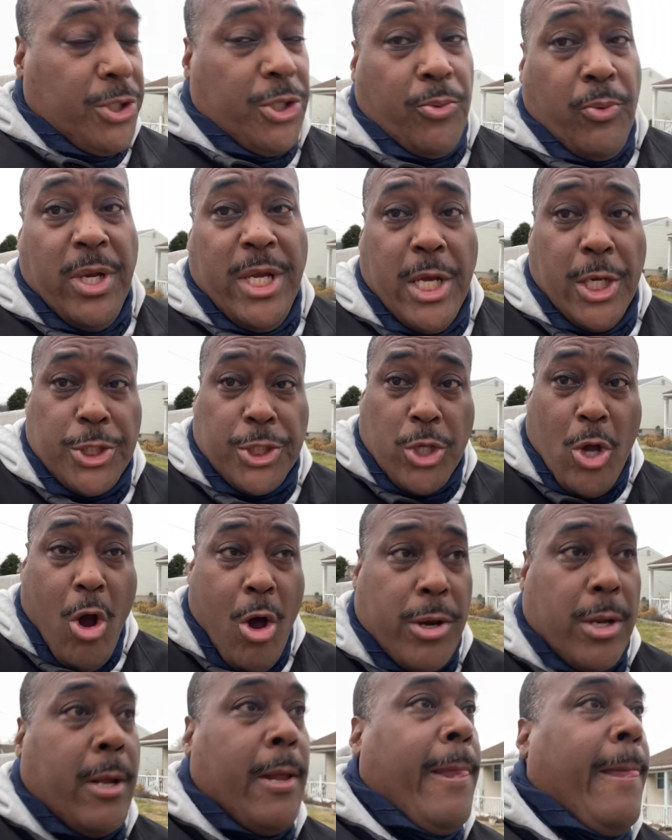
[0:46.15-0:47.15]
Three-year
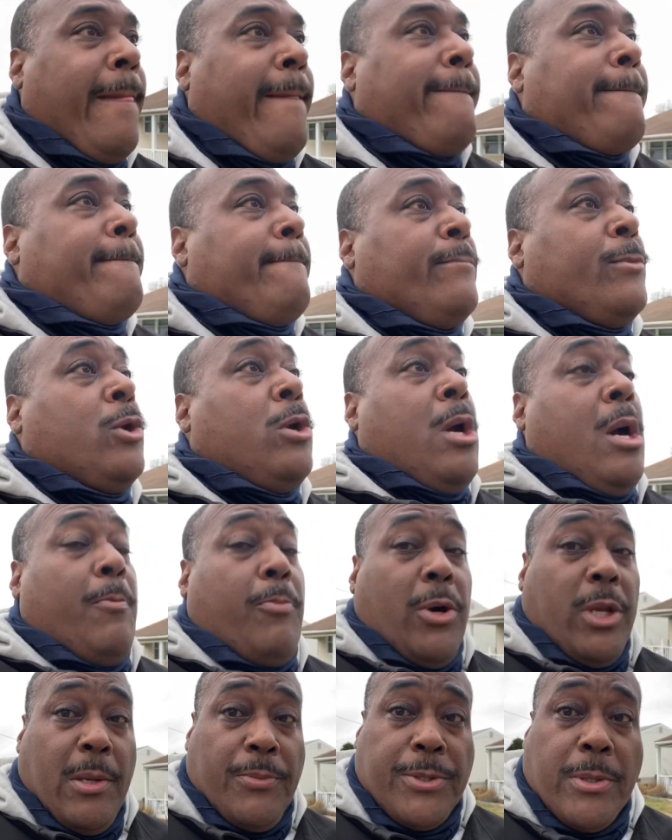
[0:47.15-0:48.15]
starter.
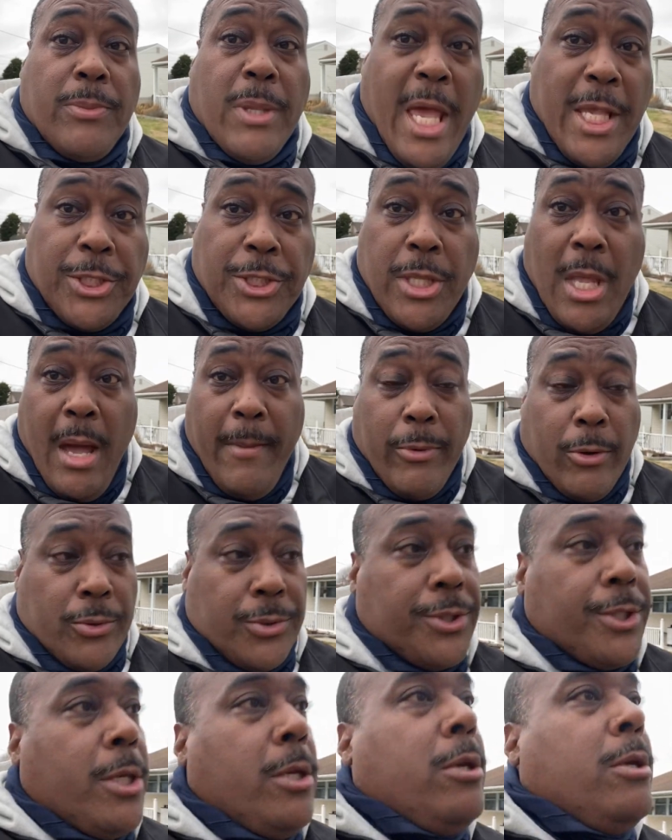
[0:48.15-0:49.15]
Put up some nice
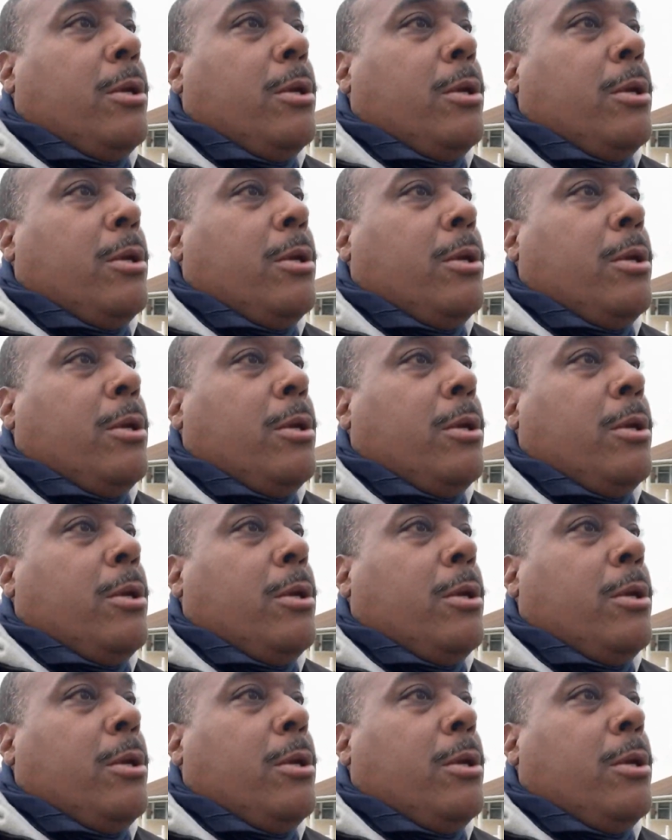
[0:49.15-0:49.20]
numbers.